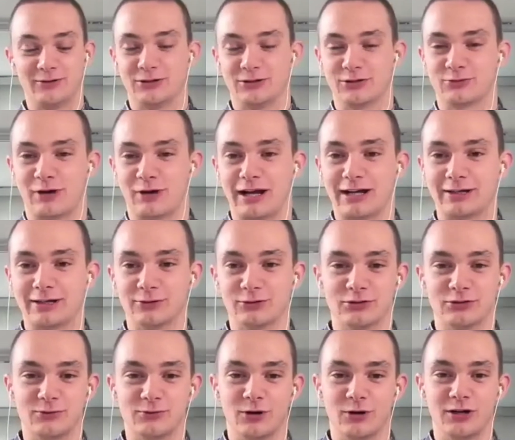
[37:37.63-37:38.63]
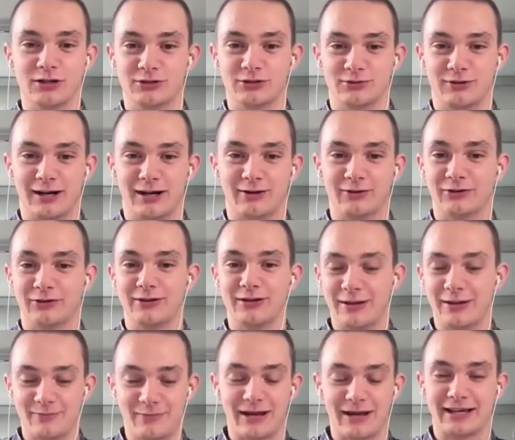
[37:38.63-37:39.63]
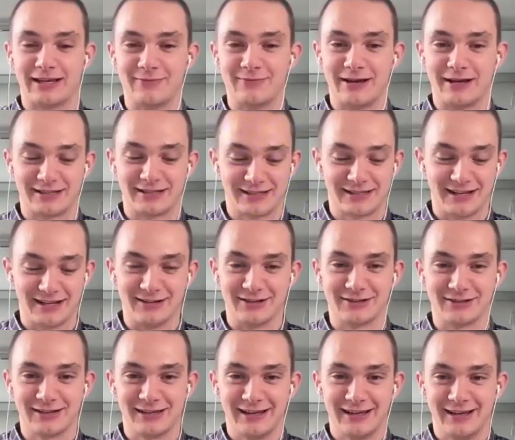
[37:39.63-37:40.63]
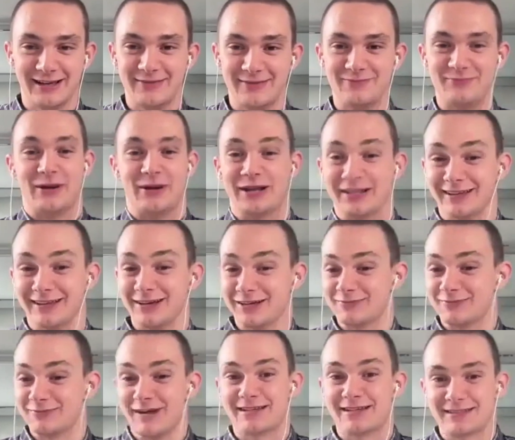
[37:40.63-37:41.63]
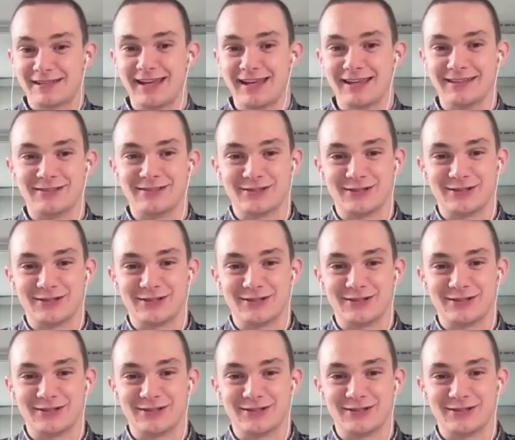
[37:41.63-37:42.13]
just wrangle some words around and make it make sense. But it does make sense.